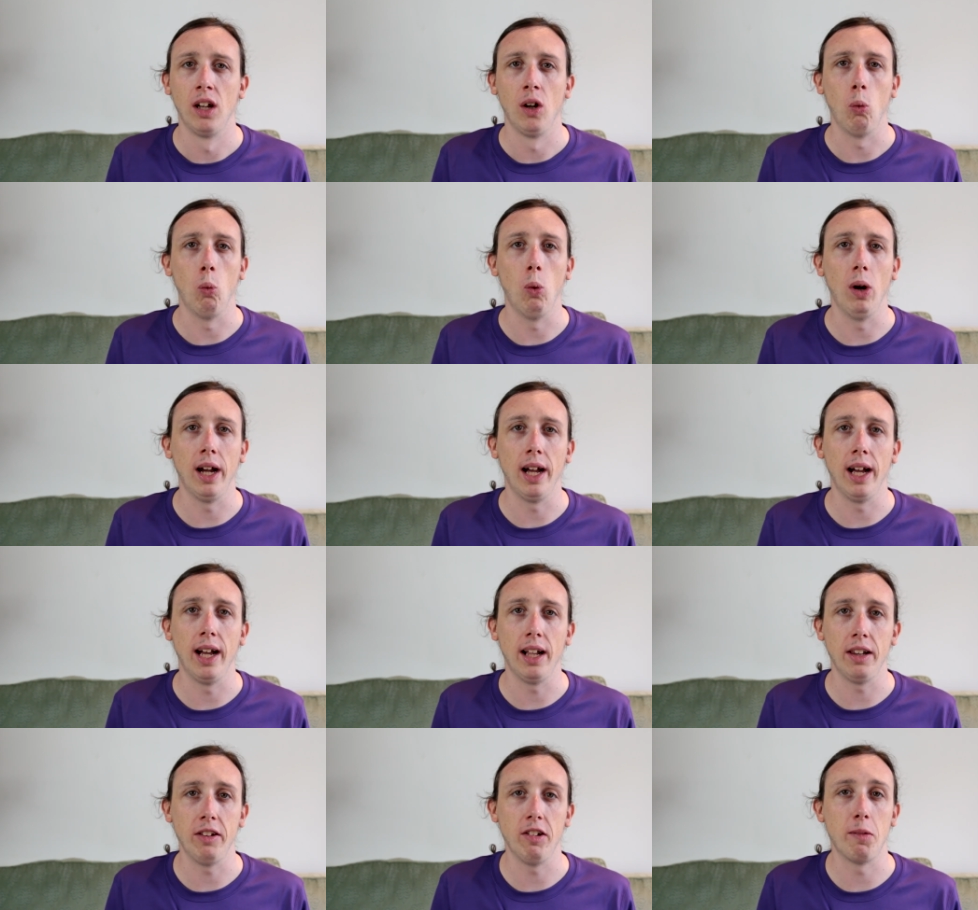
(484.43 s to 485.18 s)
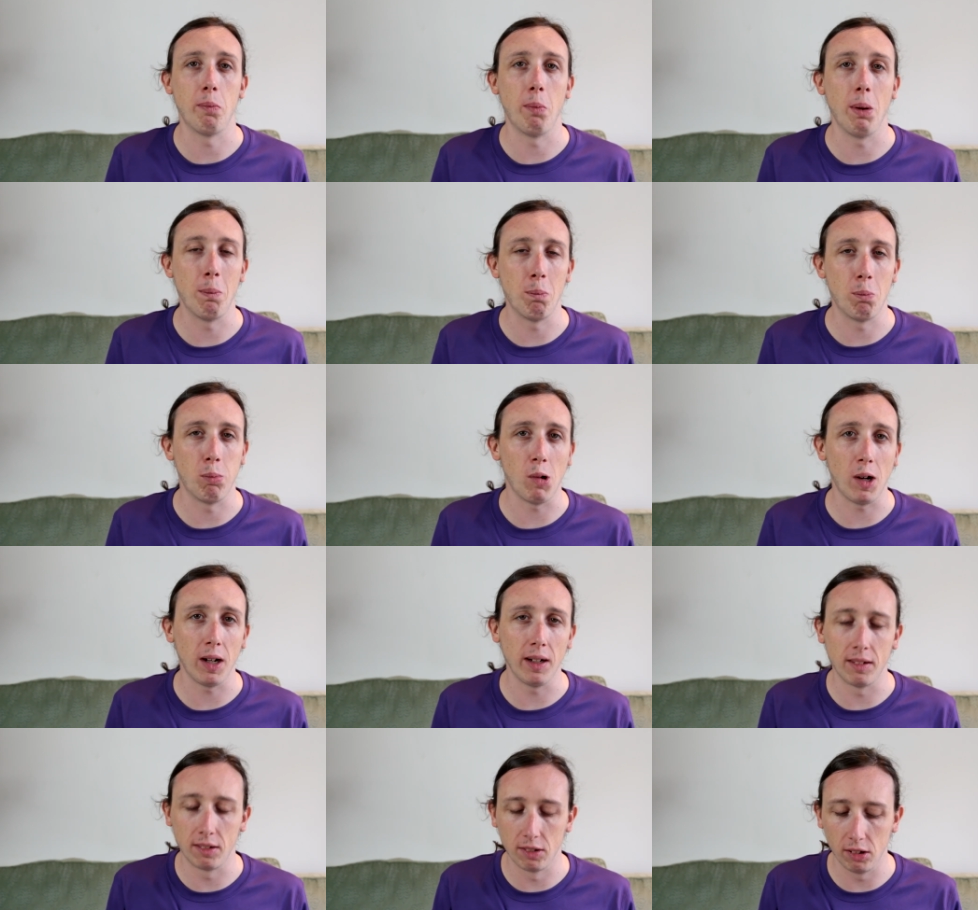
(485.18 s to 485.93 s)
where there's been
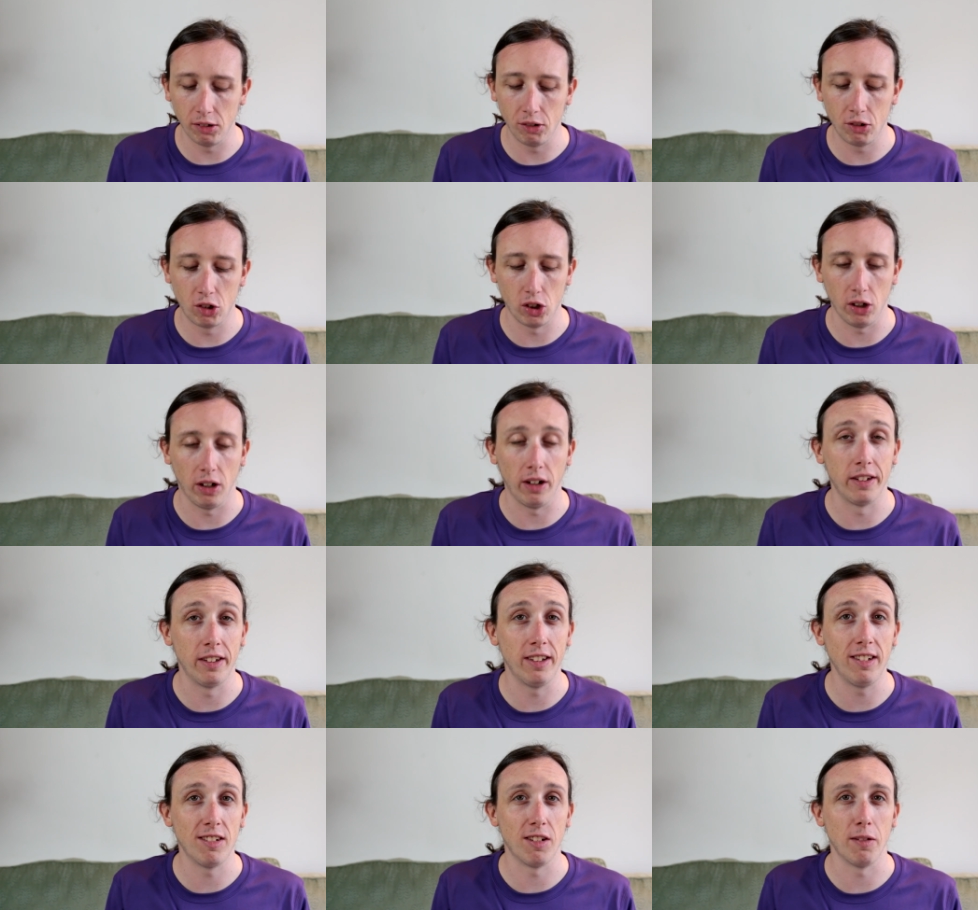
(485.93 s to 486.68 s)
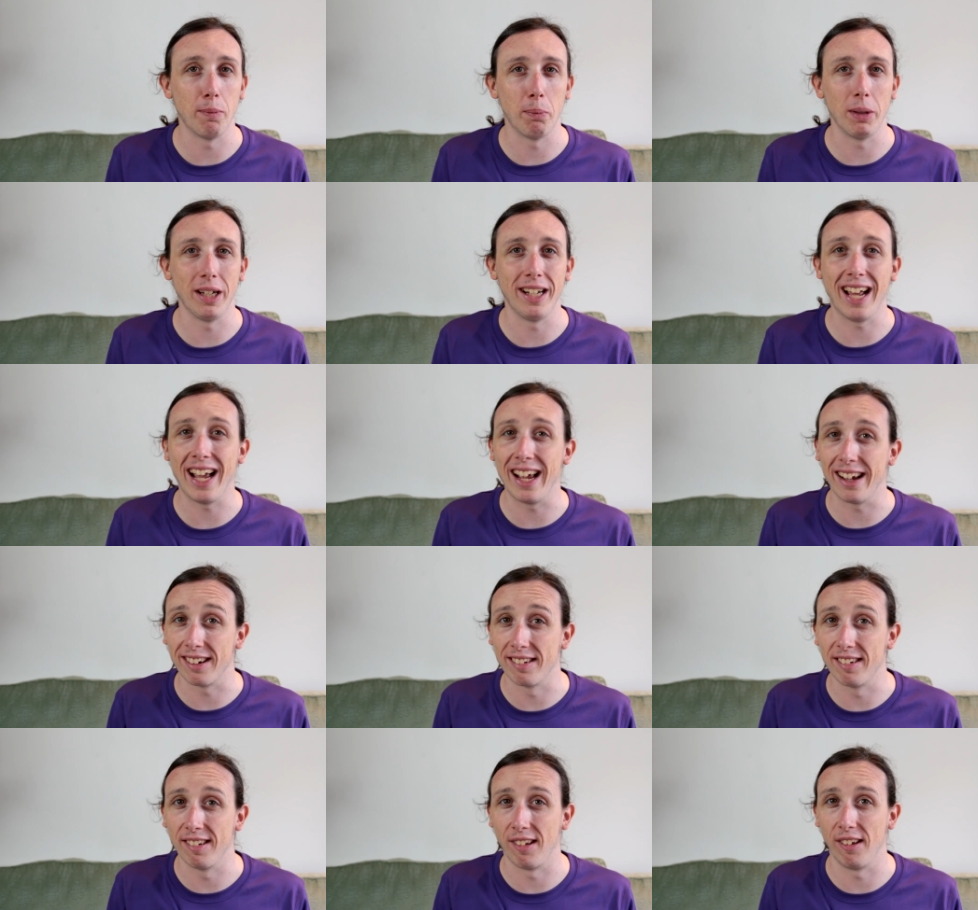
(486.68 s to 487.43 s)
bright sunshine, these have been
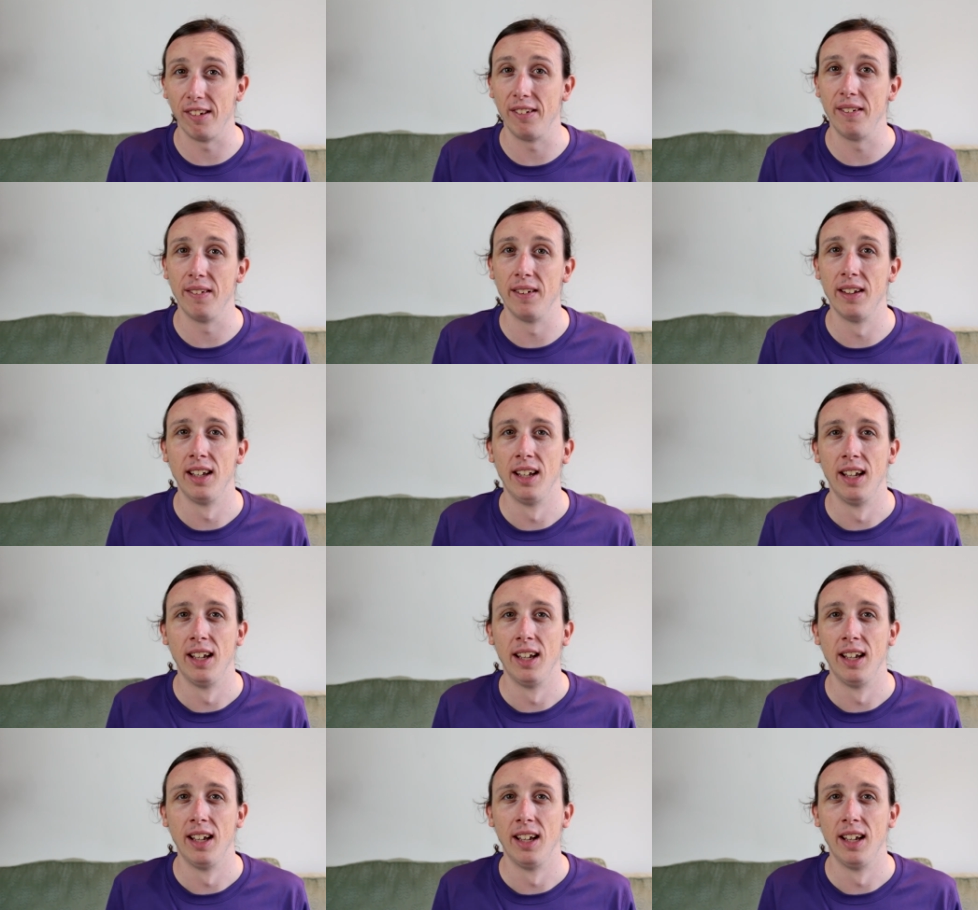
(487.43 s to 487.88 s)
excellent.